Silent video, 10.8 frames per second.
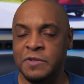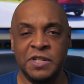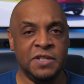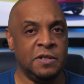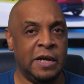
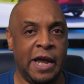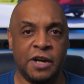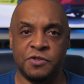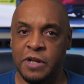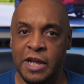just
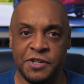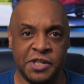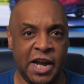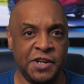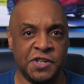extra
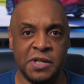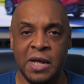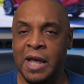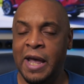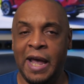education.
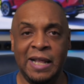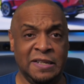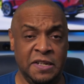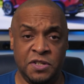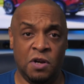And
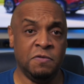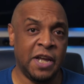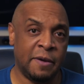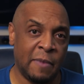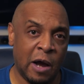like I said, don't
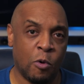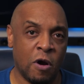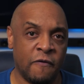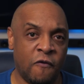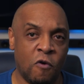take my
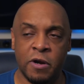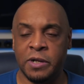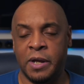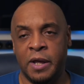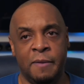word for
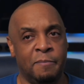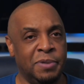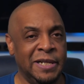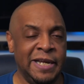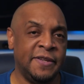it.
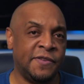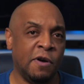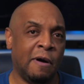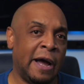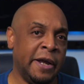Please
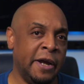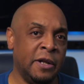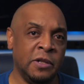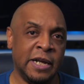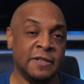go out here
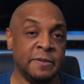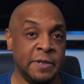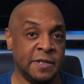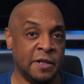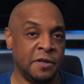and look at some
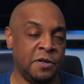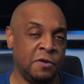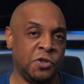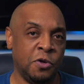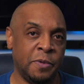of these other
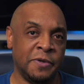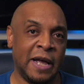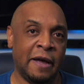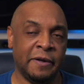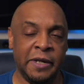YouTubers
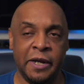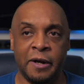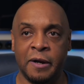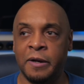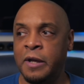out
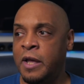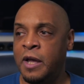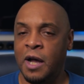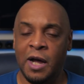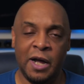here.
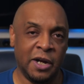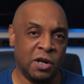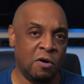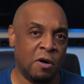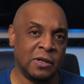
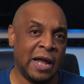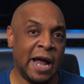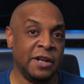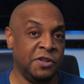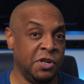Go
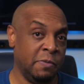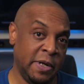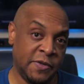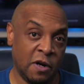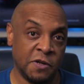online, do your
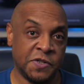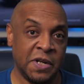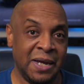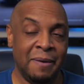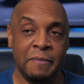research,
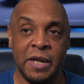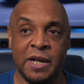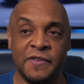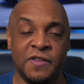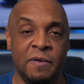
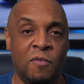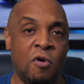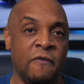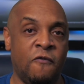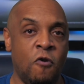because the
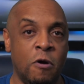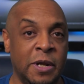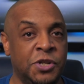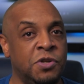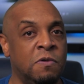more informed
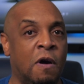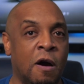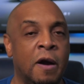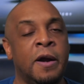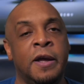that you
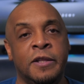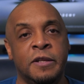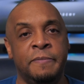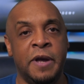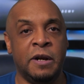are,
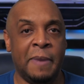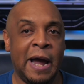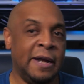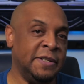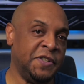the better
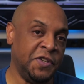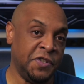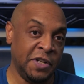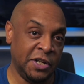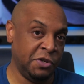buying
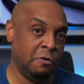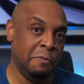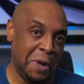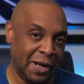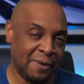decision that you
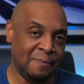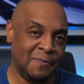will make.